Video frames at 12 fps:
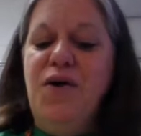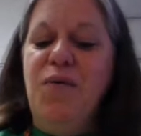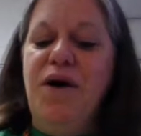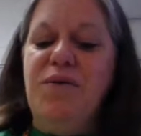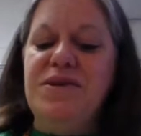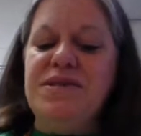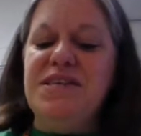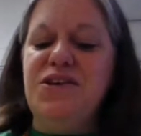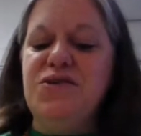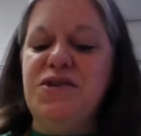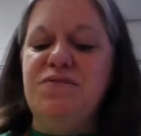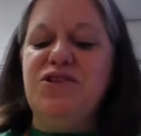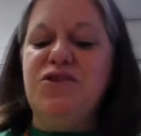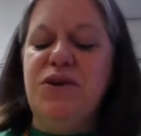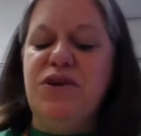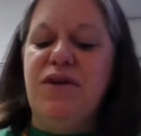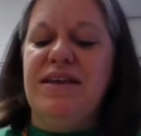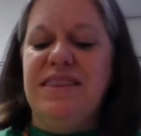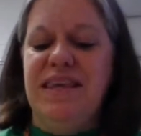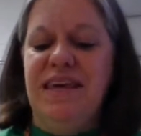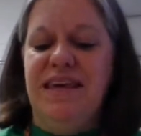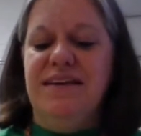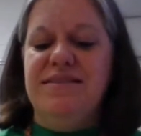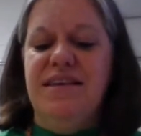What was the use of doing great
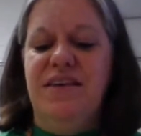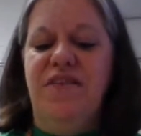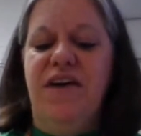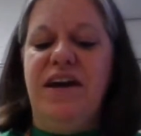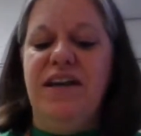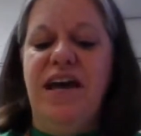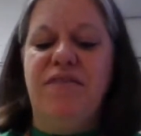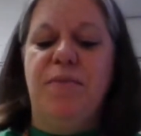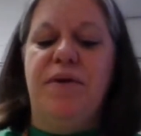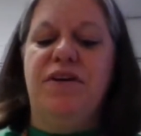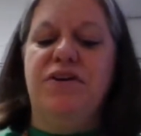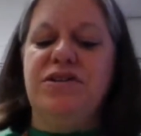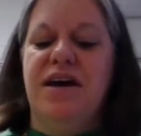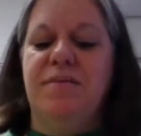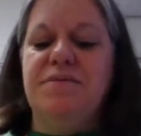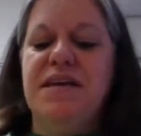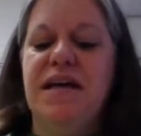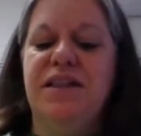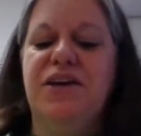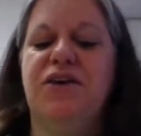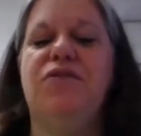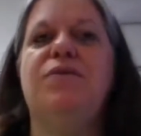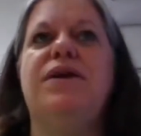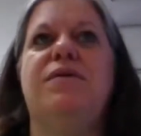things if I could have a better time telling
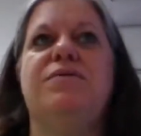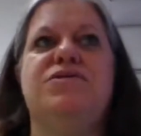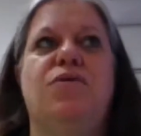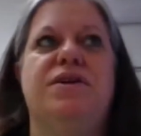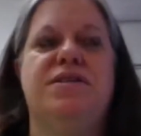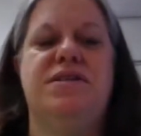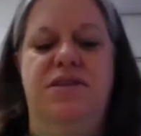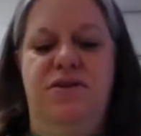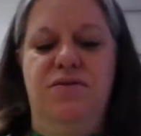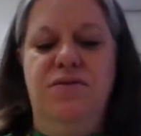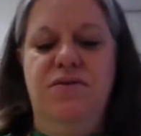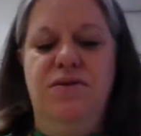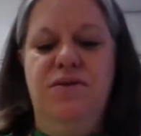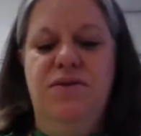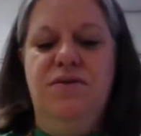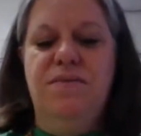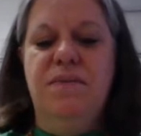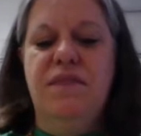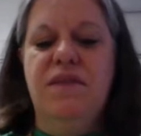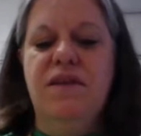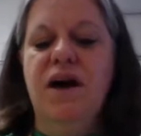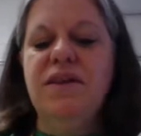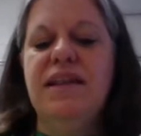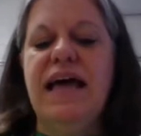her what I was going to do?
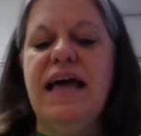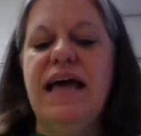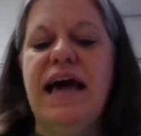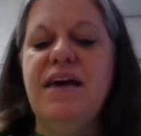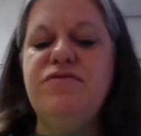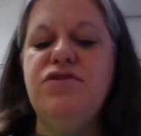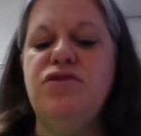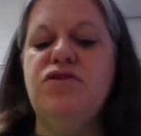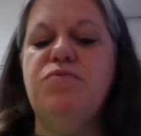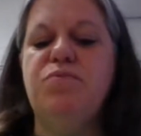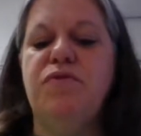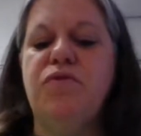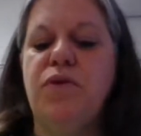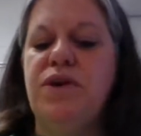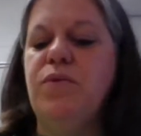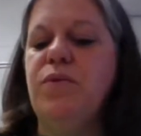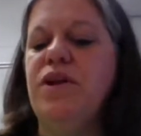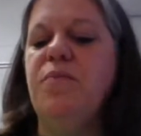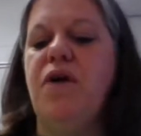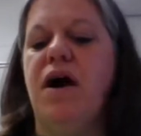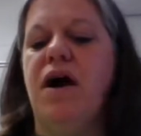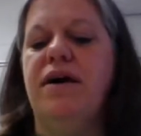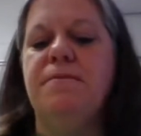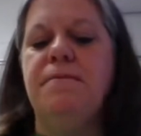On the last afternoon before he went
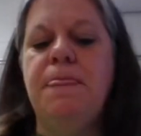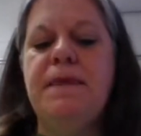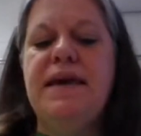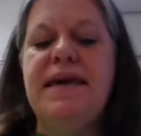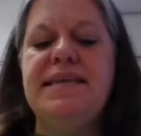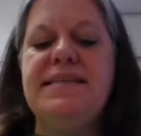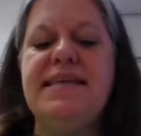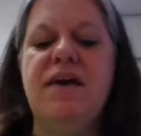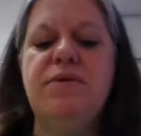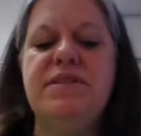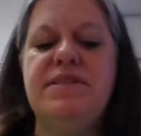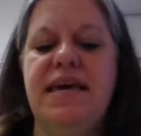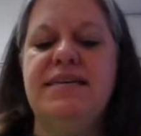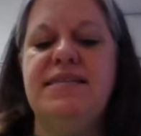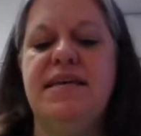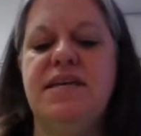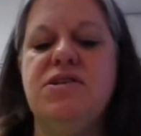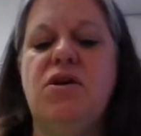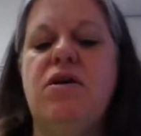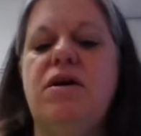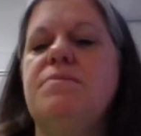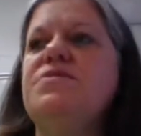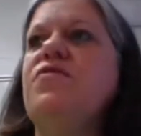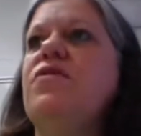abroad, he sat with Daisy in his
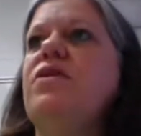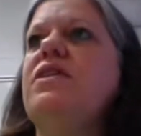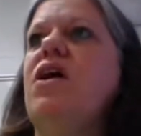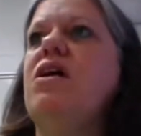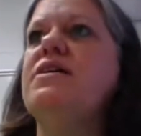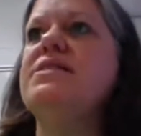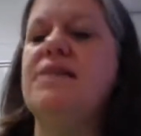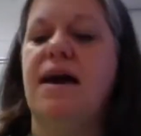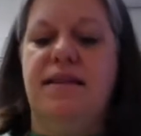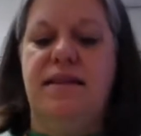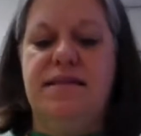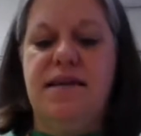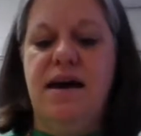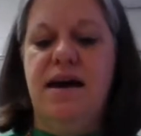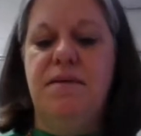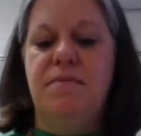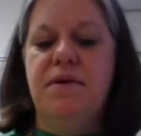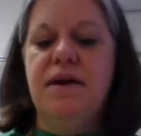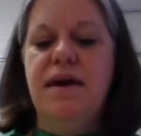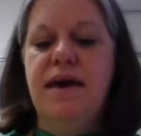arms for a long, silent time.